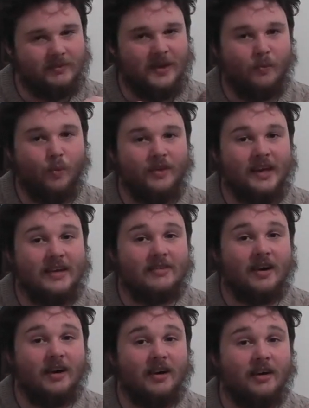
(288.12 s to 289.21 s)
And what these
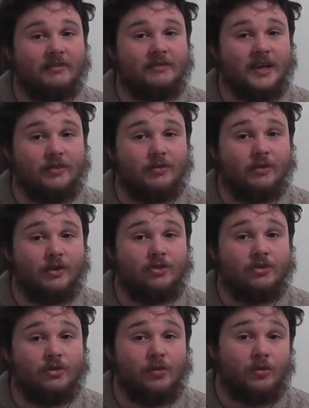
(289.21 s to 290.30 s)
are feet for a
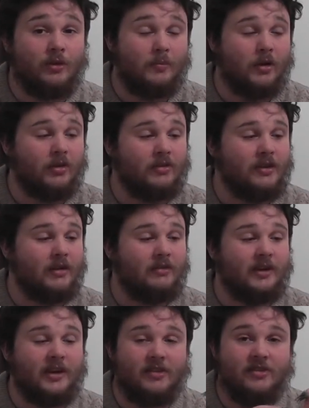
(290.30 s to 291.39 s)
jewellery box. They've got
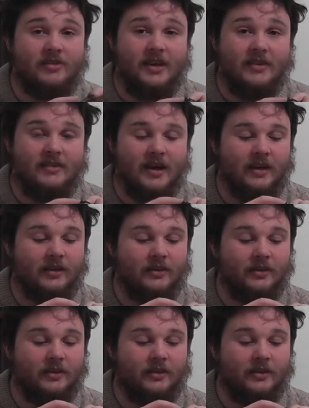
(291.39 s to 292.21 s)
really nice detailing on